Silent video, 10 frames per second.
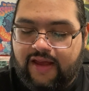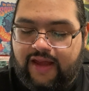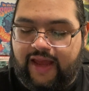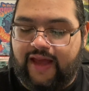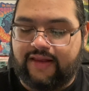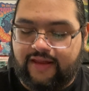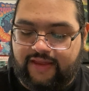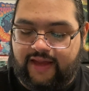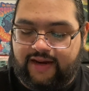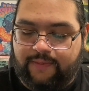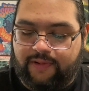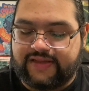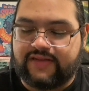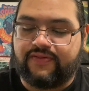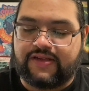and then he breaks
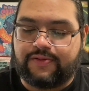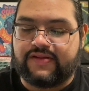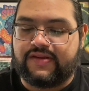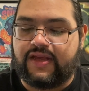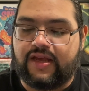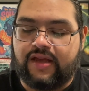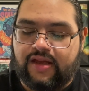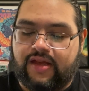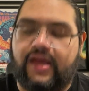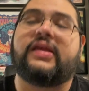his face with his knee and